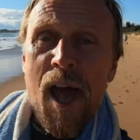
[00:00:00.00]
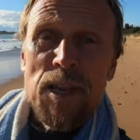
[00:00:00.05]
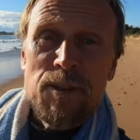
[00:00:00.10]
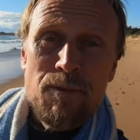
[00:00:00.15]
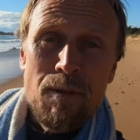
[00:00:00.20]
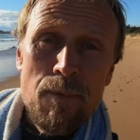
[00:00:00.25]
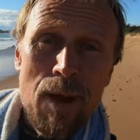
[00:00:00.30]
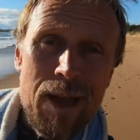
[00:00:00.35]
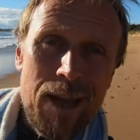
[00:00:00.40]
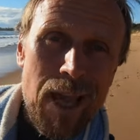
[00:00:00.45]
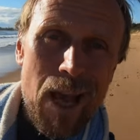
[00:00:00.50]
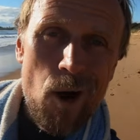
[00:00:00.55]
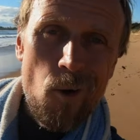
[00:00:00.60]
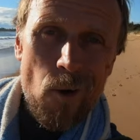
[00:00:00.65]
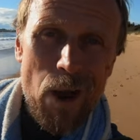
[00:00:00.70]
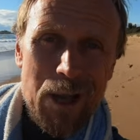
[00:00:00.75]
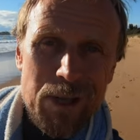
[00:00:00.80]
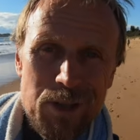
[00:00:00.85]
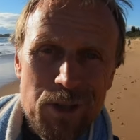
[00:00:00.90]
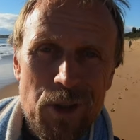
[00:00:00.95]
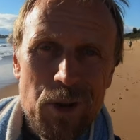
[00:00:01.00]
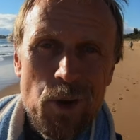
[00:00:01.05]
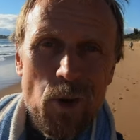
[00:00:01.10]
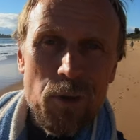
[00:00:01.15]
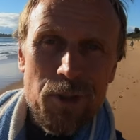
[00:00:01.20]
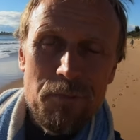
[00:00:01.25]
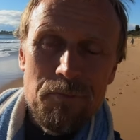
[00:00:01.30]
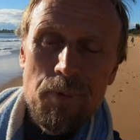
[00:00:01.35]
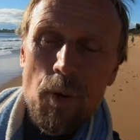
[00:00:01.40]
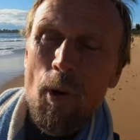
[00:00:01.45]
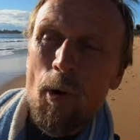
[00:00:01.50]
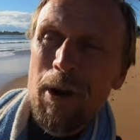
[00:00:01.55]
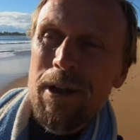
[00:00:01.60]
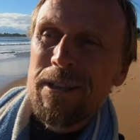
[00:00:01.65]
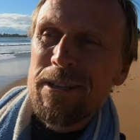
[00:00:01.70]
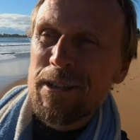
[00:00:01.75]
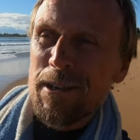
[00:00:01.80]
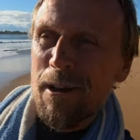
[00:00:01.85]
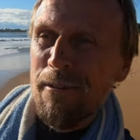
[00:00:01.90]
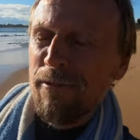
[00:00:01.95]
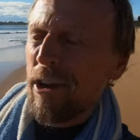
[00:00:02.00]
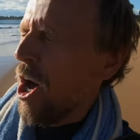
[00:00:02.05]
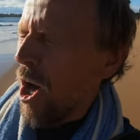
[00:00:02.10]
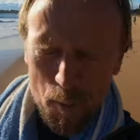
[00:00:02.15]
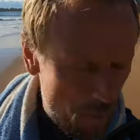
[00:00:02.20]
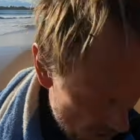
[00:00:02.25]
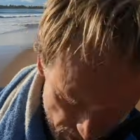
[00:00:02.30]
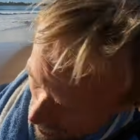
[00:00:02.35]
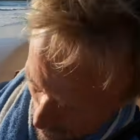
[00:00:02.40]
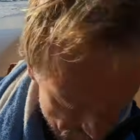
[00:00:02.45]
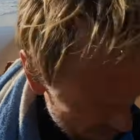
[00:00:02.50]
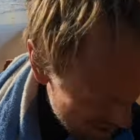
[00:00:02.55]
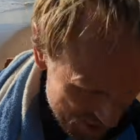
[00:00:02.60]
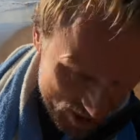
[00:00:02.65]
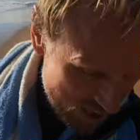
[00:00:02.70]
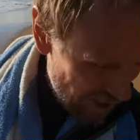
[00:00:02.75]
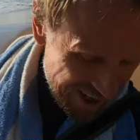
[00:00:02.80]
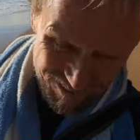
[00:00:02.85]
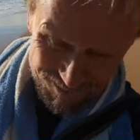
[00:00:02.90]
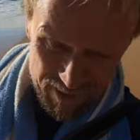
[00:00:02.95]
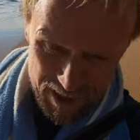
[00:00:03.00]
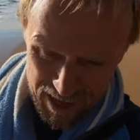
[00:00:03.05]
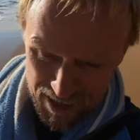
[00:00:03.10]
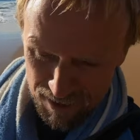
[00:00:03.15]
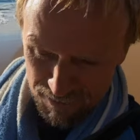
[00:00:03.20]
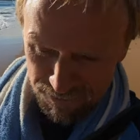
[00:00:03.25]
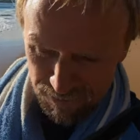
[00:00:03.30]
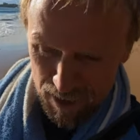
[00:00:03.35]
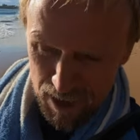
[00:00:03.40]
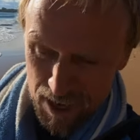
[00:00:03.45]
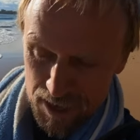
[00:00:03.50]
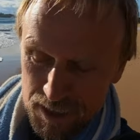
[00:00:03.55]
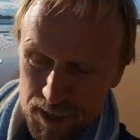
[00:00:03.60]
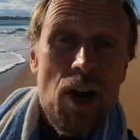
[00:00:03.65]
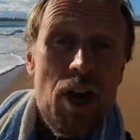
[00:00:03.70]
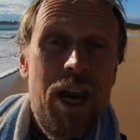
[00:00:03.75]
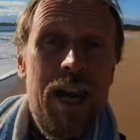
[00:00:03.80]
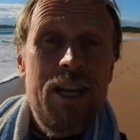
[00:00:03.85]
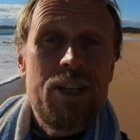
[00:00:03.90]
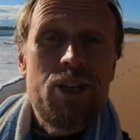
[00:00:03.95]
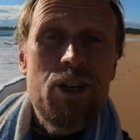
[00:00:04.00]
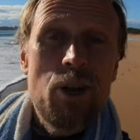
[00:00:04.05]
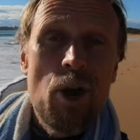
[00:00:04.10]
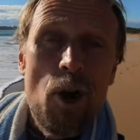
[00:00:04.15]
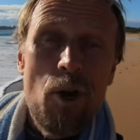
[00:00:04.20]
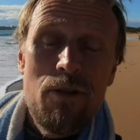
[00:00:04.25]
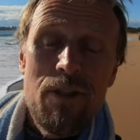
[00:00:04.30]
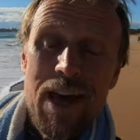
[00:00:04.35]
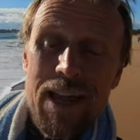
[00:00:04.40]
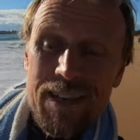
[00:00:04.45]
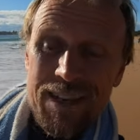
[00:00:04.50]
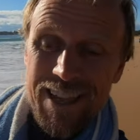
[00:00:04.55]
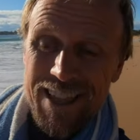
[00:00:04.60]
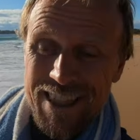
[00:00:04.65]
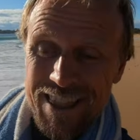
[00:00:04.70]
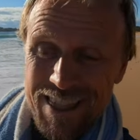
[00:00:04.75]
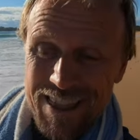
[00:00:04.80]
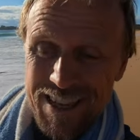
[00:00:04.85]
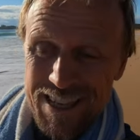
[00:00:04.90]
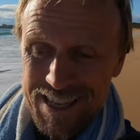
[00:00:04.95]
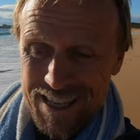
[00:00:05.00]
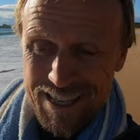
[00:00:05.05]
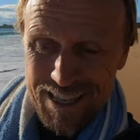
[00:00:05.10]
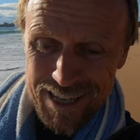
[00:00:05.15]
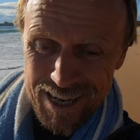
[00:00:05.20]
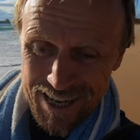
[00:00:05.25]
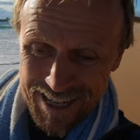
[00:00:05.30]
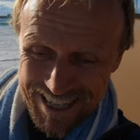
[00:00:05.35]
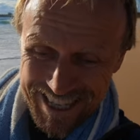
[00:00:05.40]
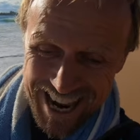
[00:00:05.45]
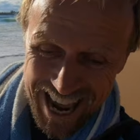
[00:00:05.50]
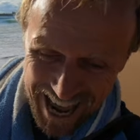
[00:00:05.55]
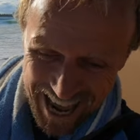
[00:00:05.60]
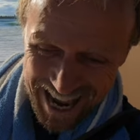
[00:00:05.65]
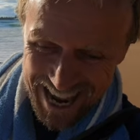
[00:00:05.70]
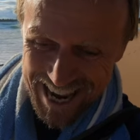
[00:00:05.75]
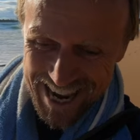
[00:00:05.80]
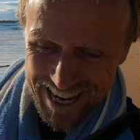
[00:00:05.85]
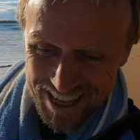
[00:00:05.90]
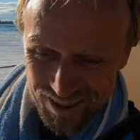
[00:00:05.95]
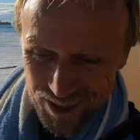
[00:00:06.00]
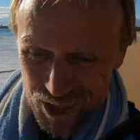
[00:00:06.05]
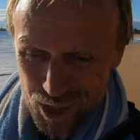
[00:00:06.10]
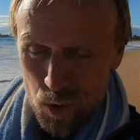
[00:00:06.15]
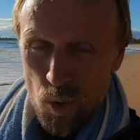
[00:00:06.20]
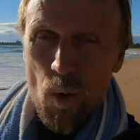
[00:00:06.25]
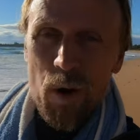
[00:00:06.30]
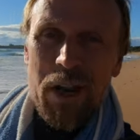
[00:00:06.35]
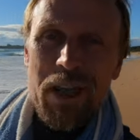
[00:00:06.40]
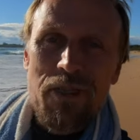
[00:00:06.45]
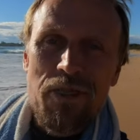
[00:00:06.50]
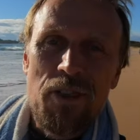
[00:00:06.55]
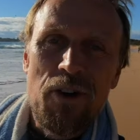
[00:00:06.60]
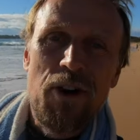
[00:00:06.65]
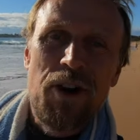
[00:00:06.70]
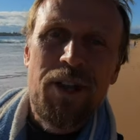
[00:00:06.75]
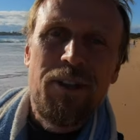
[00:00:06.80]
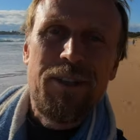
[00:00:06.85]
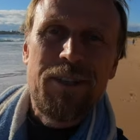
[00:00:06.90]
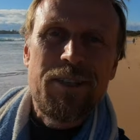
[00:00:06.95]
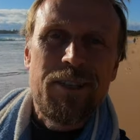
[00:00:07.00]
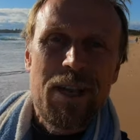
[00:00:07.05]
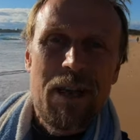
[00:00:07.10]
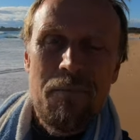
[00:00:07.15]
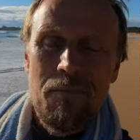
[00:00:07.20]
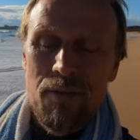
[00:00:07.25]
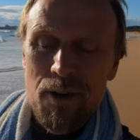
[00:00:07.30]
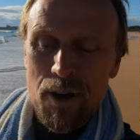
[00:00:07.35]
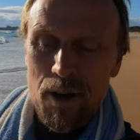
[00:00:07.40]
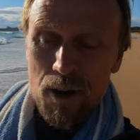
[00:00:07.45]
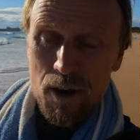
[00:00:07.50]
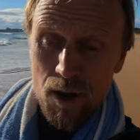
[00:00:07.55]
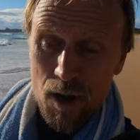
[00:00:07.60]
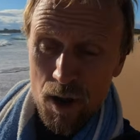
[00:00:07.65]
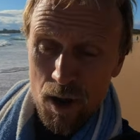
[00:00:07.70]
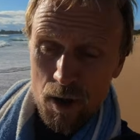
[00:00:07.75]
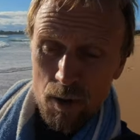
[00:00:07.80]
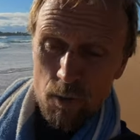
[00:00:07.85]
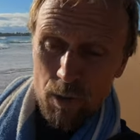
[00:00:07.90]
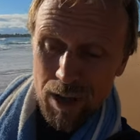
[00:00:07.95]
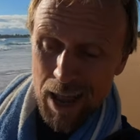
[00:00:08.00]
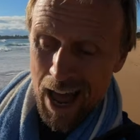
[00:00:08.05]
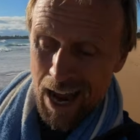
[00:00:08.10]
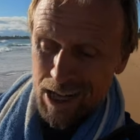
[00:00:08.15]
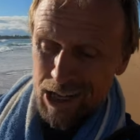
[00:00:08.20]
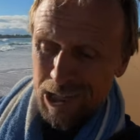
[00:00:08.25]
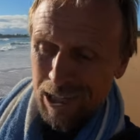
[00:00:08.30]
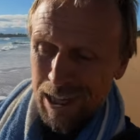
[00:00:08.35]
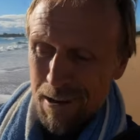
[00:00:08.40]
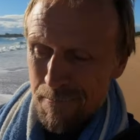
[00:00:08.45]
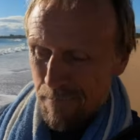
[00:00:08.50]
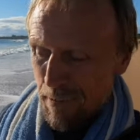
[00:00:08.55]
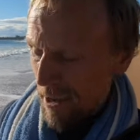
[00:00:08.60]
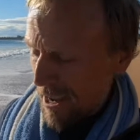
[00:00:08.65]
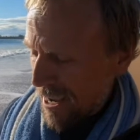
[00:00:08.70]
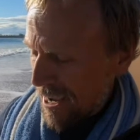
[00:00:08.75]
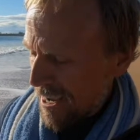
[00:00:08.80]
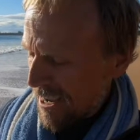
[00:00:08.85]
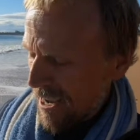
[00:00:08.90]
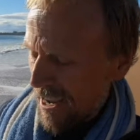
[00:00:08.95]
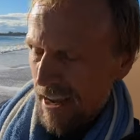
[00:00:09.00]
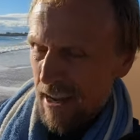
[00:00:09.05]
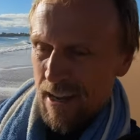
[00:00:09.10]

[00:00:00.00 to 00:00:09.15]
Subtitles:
as we make our way to the northern point of Culburra Beach, get off there, flies. I gotta let you know that this day, the 23rd of December, will actually be,